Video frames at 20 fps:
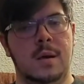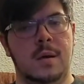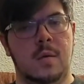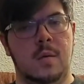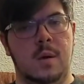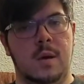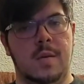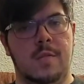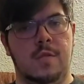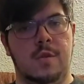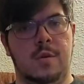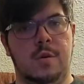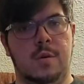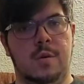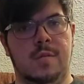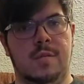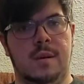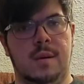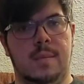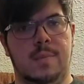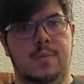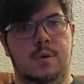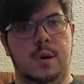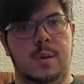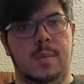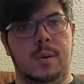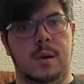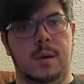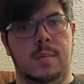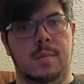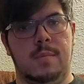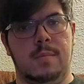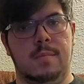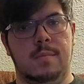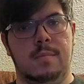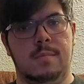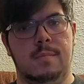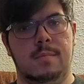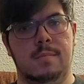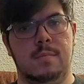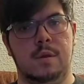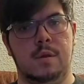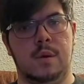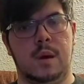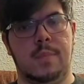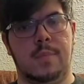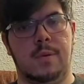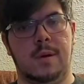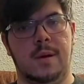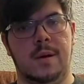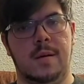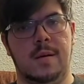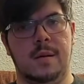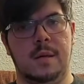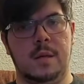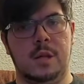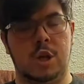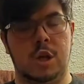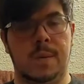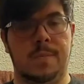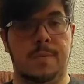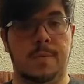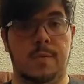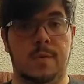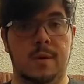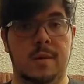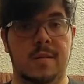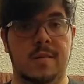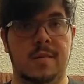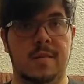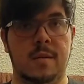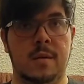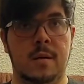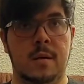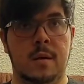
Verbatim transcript: whenever you're using a premium Blu-ray player and cheaper ones